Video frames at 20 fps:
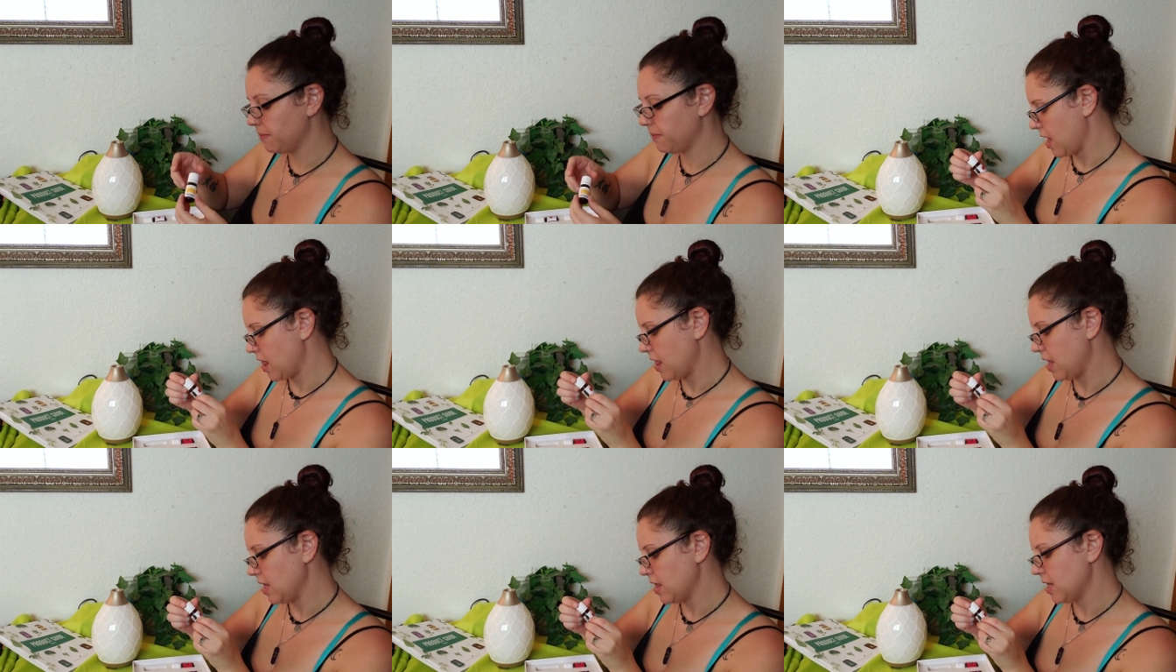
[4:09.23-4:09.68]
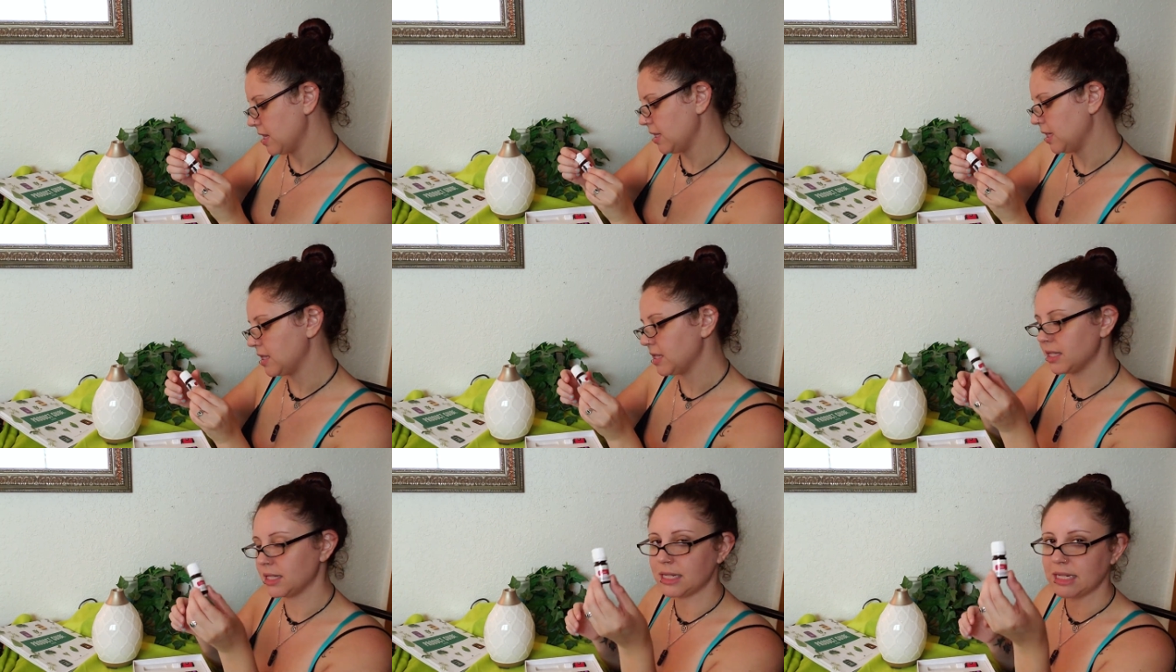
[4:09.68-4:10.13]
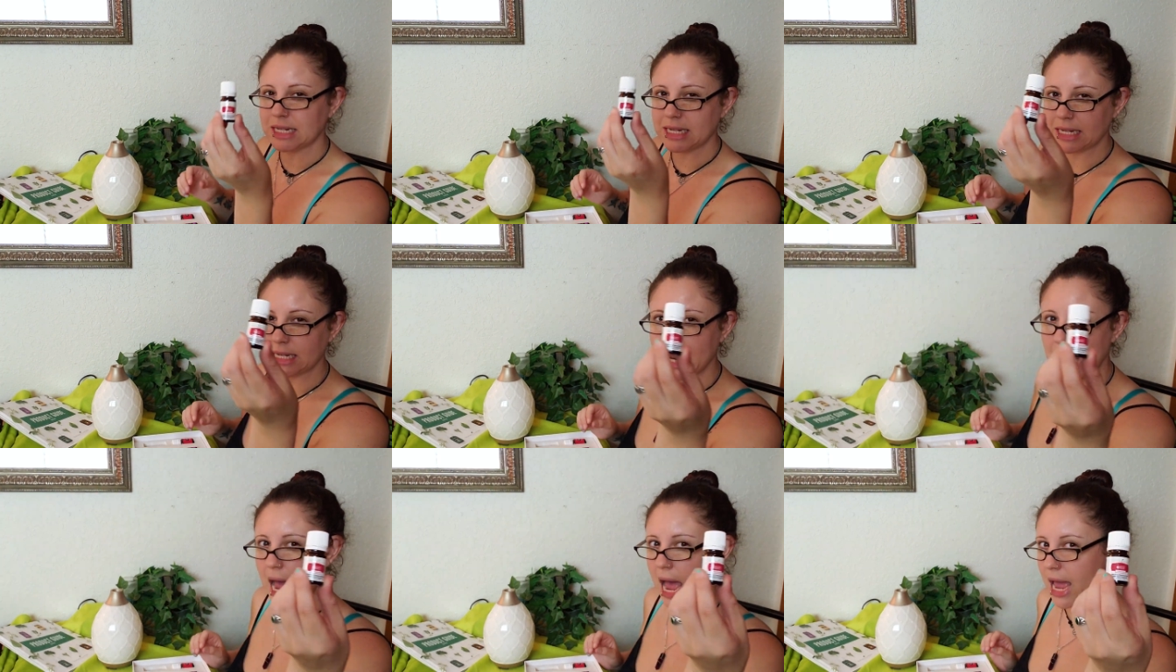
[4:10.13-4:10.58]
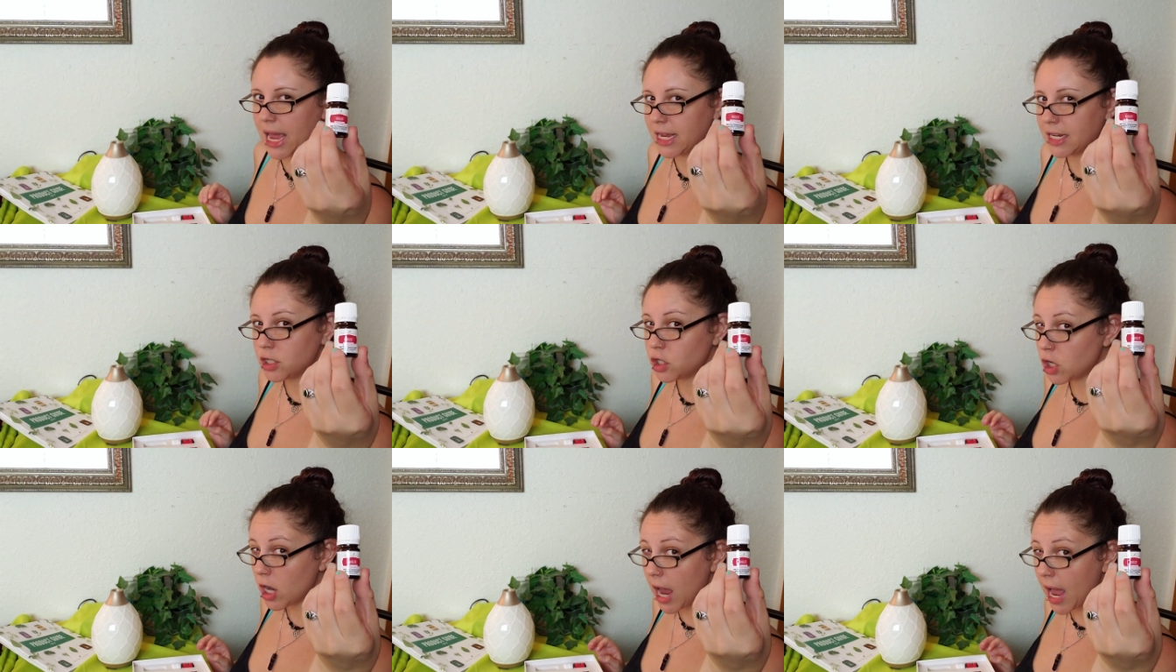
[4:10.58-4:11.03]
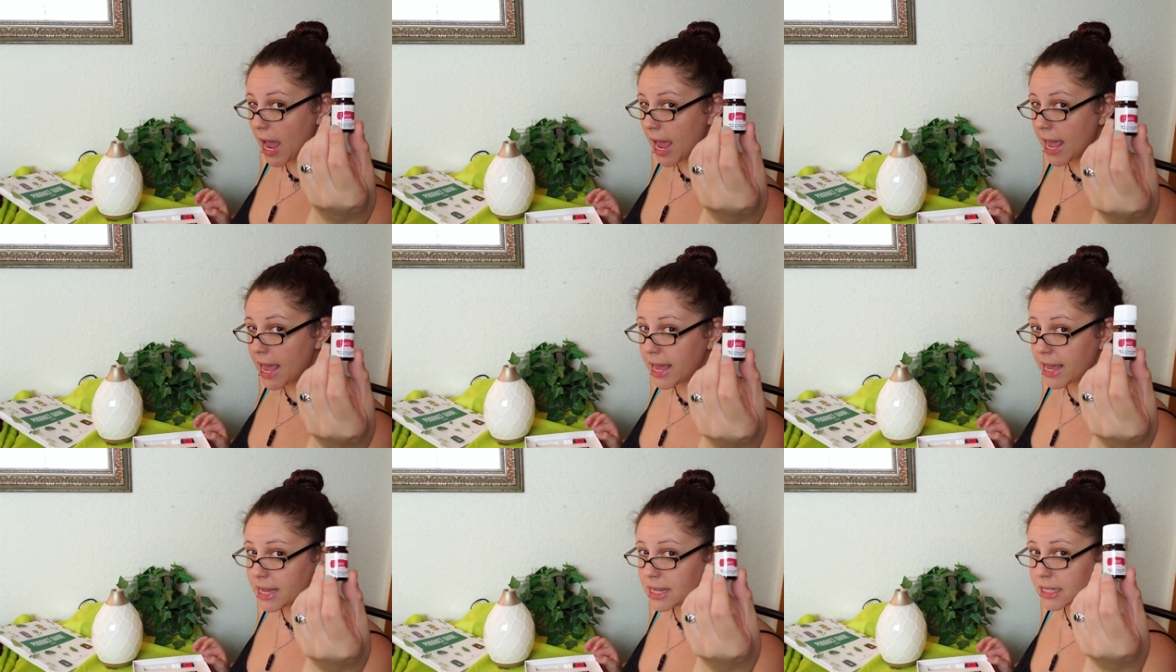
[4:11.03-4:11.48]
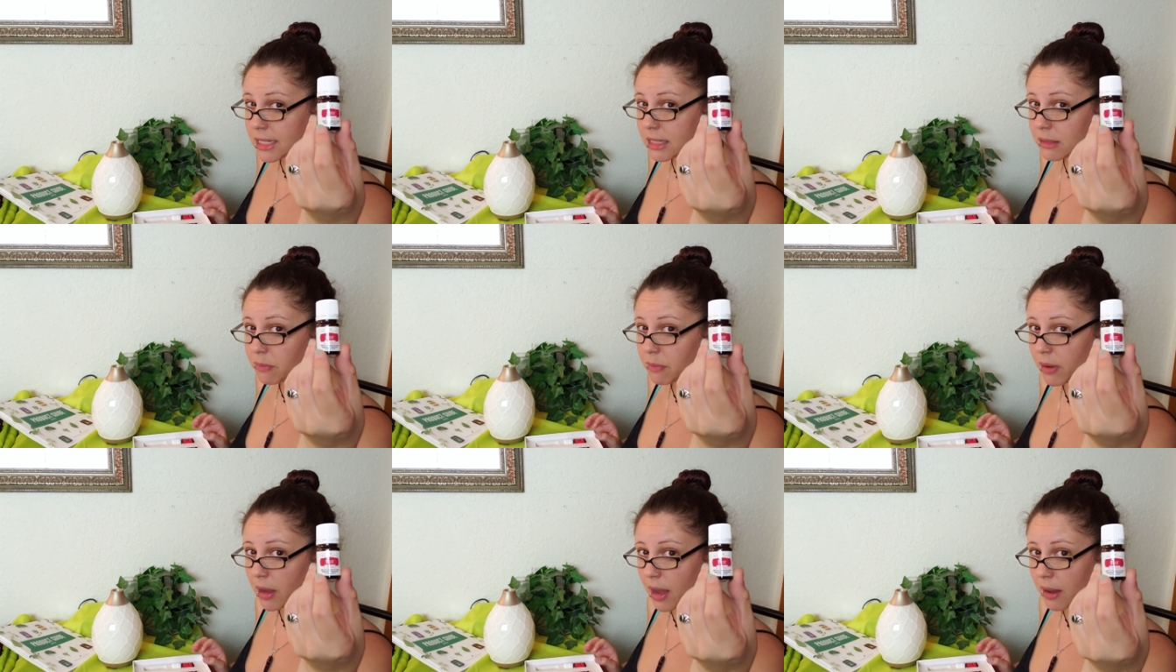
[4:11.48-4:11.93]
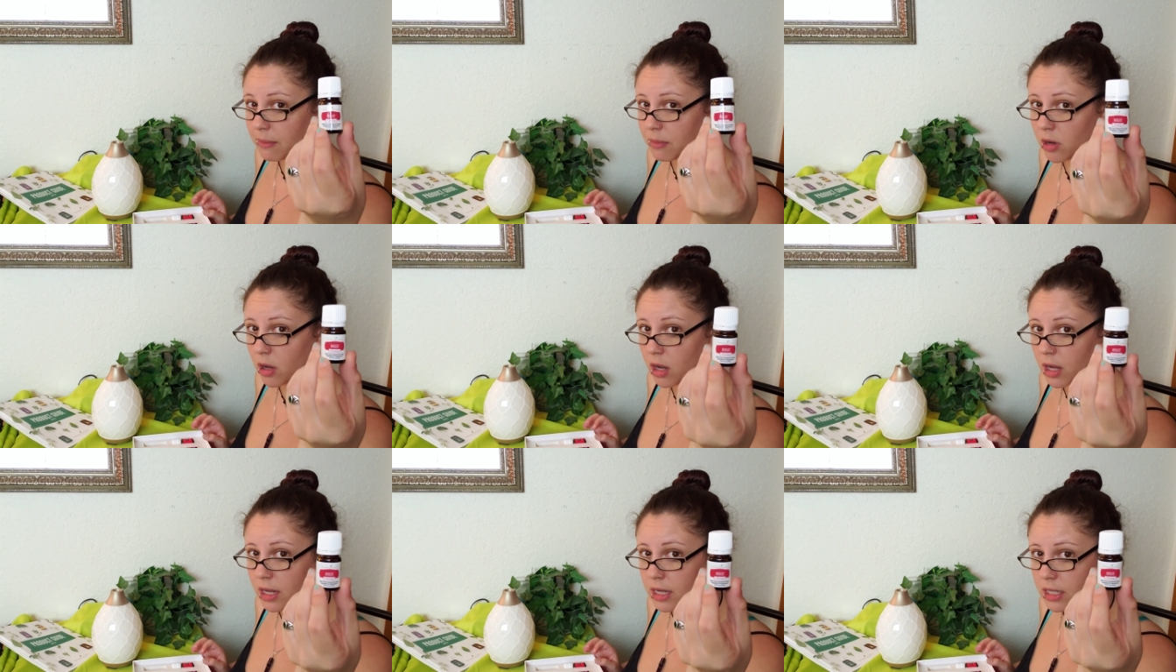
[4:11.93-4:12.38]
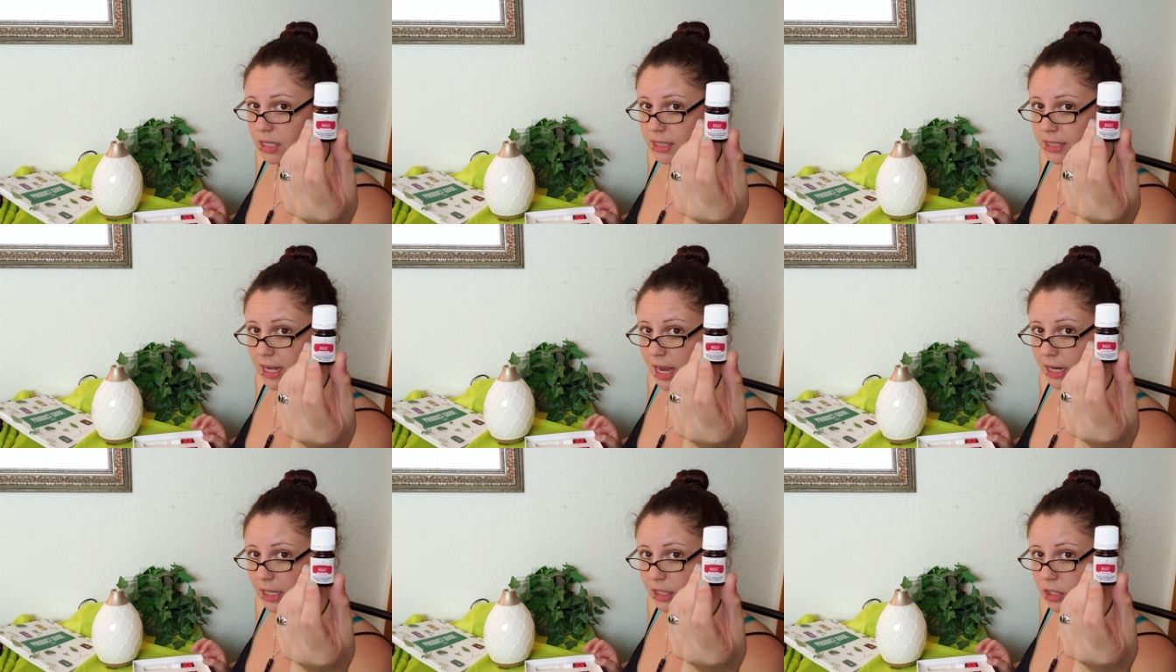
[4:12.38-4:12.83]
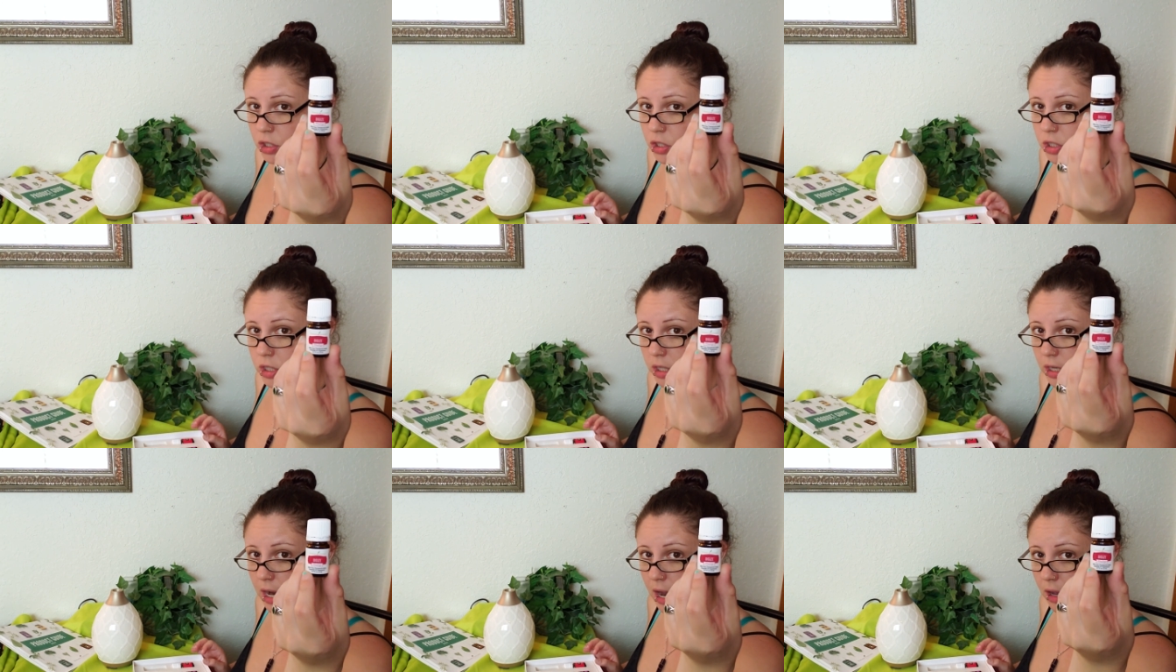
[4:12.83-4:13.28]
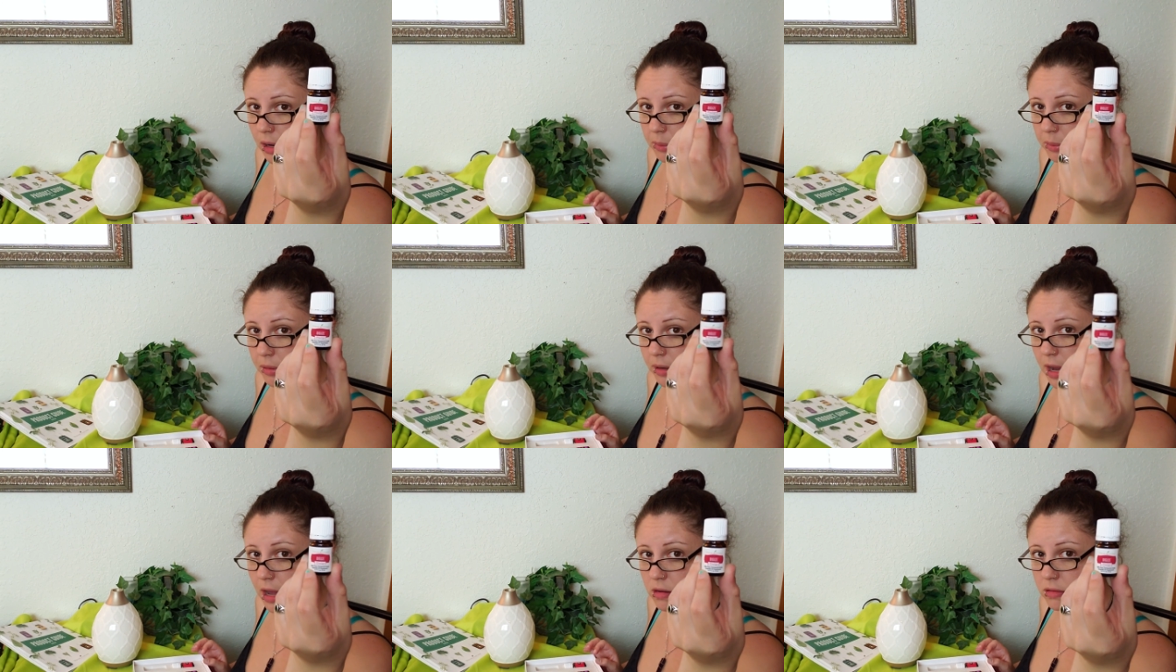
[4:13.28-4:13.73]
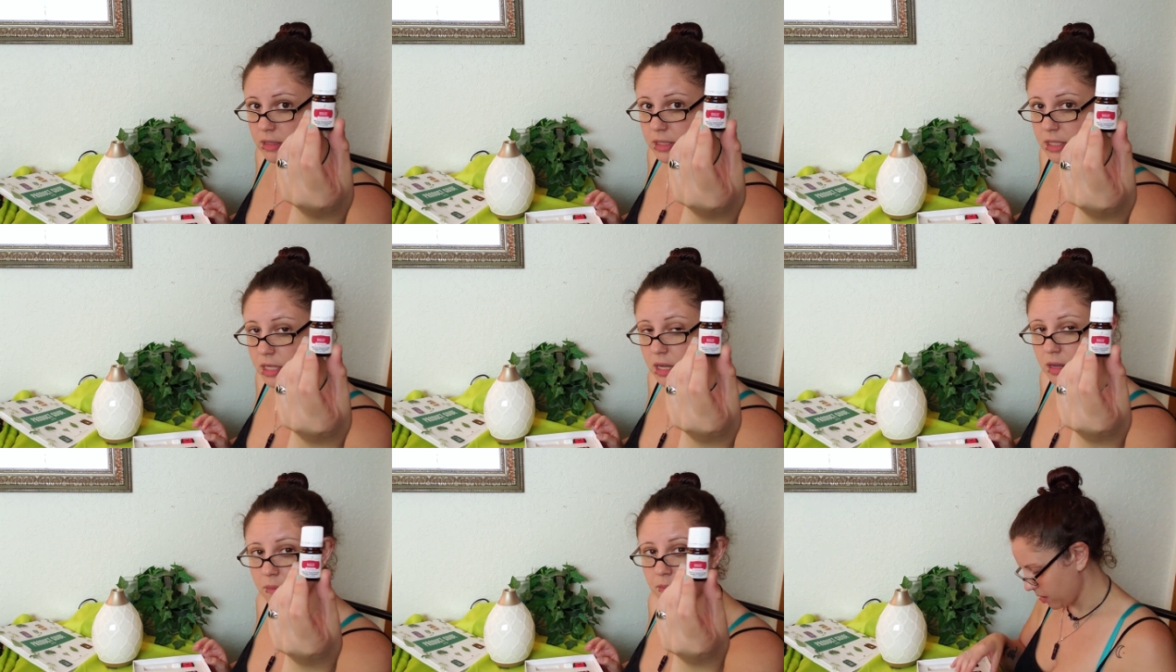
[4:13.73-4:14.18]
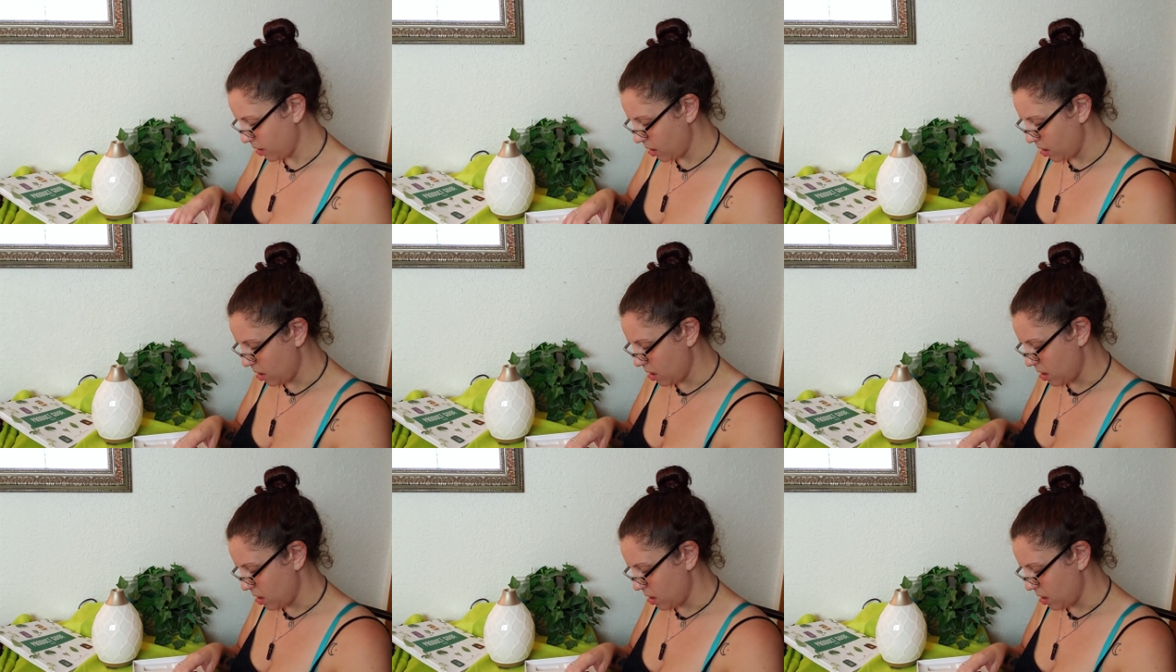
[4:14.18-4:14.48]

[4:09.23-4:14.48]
I think this is DiGize, but I'm not exactly sure how to pronounce it.